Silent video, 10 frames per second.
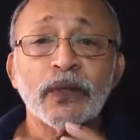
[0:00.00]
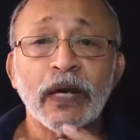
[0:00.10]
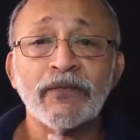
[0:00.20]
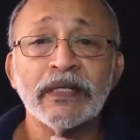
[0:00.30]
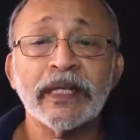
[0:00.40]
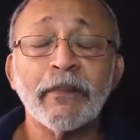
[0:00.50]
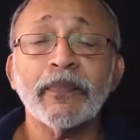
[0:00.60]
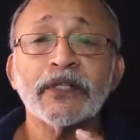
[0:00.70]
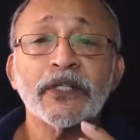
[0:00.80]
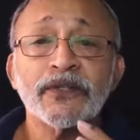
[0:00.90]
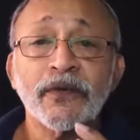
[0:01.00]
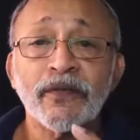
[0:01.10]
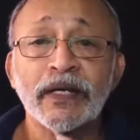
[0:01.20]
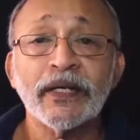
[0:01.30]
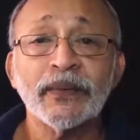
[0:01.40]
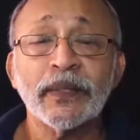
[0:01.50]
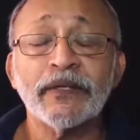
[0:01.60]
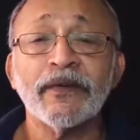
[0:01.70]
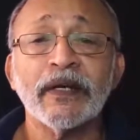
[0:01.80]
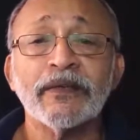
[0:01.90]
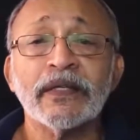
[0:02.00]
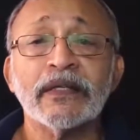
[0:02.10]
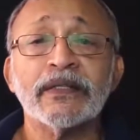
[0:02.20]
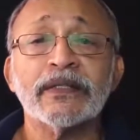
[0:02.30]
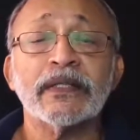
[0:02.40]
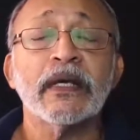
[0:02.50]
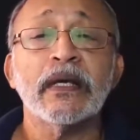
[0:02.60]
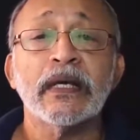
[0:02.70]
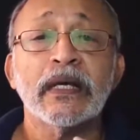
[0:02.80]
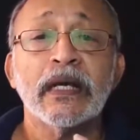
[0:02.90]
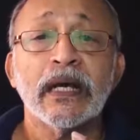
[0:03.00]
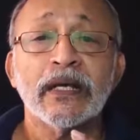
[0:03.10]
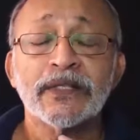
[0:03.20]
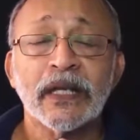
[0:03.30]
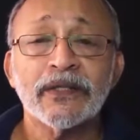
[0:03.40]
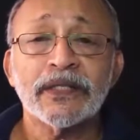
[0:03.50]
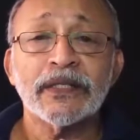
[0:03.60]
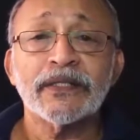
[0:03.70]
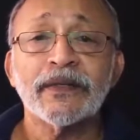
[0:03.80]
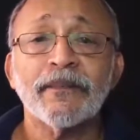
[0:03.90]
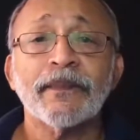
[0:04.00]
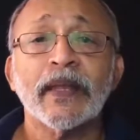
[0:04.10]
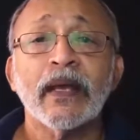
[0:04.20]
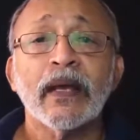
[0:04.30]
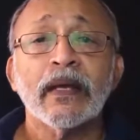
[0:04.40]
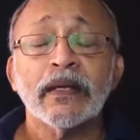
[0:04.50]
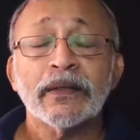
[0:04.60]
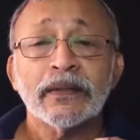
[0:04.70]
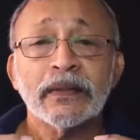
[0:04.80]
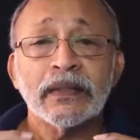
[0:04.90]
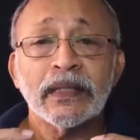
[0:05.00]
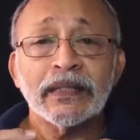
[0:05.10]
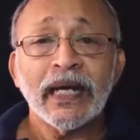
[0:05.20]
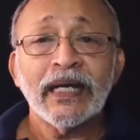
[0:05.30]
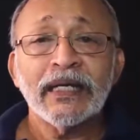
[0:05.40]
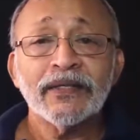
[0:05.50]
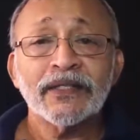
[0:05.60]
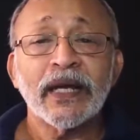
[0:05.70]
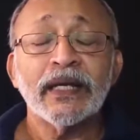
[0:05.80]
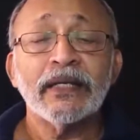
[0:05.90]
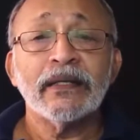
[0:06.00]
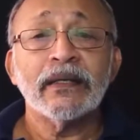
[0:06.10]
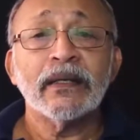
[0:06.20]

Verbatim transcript: to oven temperatures of 125 degrees uh, Celsius, the die inside